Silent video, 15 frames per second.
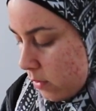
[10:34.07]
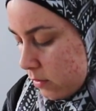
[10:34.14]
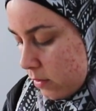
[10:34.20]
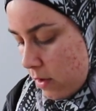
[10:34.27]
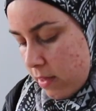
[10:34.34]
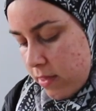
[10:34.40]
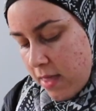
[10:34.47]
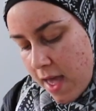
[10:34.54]

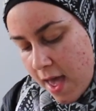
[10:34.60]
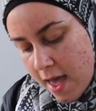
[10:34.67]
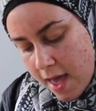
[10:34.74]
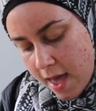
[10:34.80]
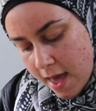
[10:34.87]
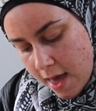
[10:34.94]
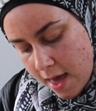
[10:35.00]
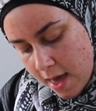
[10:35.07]
So
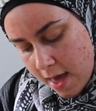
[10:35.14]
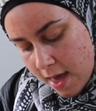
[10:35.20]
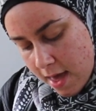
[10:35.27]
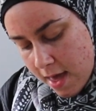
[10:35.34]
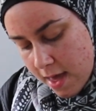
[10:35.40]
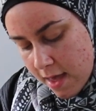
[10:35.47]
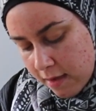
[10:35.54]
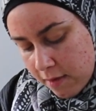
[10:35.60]
there
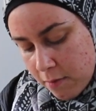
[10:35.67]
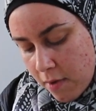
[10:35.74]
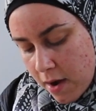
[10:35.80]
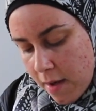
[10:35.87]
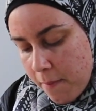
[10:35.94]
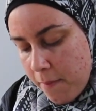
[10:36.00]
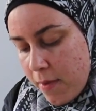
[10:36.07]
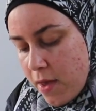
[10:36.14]
is
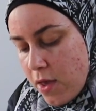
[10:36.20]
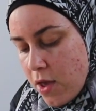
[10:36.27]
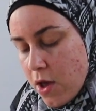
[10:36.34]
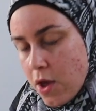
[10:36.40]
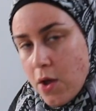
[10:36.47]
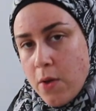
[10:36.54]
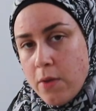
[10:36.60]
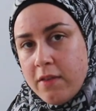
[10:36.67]
my
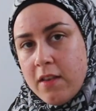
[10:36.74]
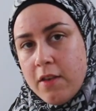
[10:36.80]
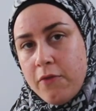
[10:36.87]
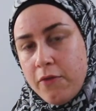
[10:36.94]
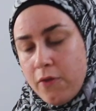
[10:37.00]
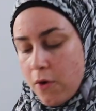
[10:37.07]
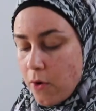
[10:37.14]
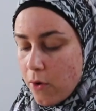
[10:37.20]

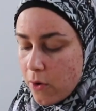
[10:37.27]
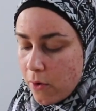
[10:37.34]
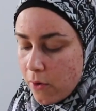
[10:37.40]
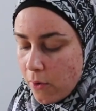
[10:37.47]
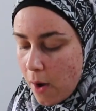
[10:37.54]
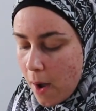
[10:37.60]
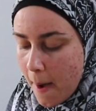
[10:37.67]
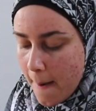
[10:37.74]

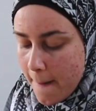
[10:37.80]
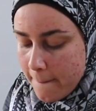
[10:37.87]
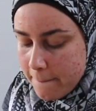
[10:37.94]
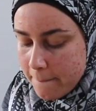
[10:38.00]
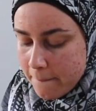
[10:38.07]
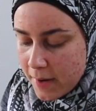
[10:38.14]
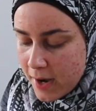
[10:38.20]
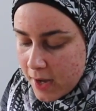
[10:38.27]
beautiful
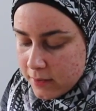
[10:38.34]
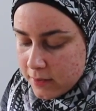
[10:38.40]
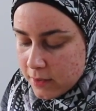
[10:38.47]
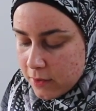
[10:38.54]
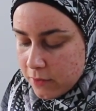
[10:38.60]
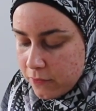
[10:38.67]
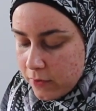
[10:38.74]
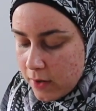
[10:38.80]

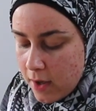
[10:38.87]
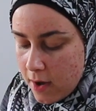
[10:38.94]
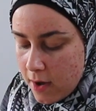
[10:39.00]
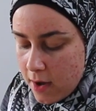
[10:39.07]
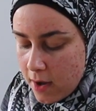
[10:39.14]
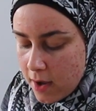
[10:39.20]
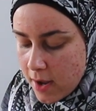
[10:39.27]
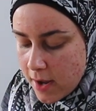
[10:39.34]

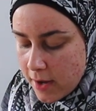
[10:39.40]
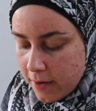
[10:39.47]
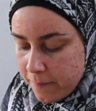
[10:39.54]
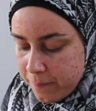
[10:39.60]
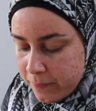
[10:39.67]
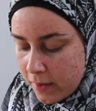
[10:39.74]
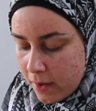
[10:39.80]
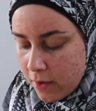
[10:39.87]
butterfly.
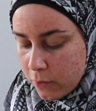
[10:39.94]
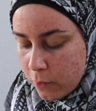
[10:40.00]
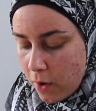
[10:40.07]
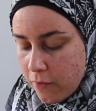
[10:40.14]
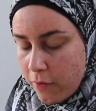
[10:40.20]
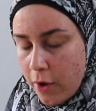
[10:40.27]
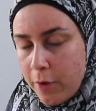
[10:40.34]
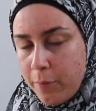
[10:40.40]
So
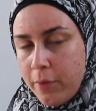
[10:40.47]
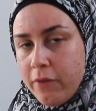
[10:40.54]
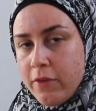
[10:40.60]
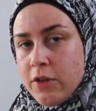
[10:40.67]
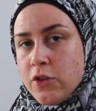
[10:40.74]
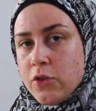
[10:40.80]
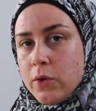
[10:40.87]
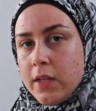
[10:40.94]
I hope you've
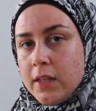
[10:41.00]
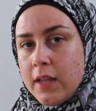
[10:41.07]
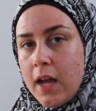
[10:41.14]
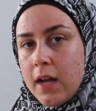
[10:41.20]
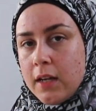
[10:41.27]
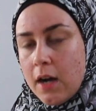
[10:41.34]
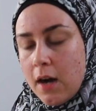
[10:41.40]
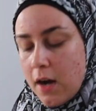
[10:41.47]
enjoyed
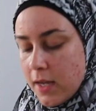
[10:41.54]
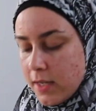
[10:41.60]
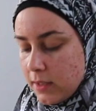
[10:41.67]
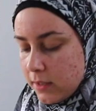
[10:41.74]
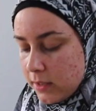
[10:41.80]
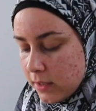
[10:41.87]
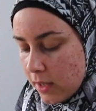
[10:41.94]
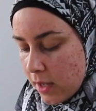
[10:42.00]
that,
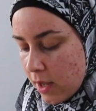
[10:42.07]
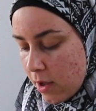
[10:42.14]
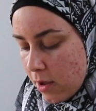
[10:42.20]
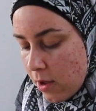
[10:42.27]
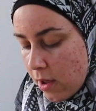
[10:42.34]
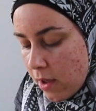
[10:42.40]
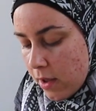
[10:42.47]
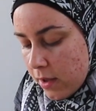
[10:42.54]
guys.
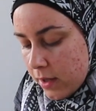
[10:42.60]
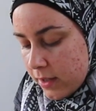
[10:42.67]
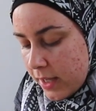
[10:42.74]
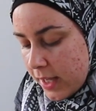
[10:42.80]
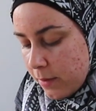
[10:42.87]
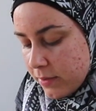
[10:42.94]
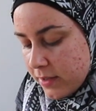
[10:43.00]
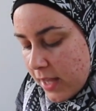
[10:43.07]

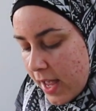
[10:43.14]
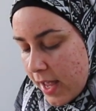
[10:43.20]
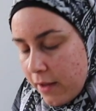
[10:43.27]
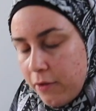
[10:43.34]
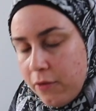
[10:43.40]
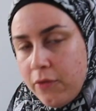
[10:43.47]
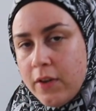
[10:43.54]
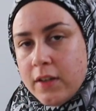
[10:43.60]
Keep
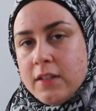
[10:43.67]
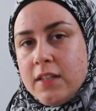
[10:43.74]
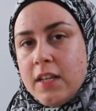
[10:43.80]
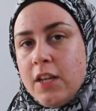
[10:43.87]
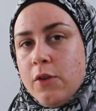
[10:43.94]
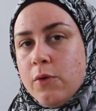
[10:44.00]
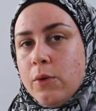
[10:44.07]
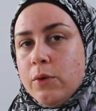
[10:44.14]
safe and
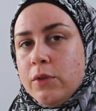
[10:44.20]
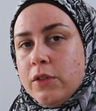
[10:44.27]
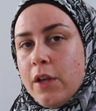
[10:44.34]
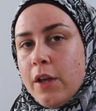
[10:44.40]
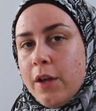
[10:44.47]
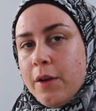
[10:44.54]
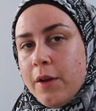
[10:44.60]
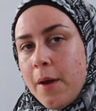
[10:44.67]
see you all
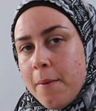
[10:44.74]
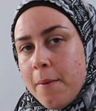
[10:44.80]
soon.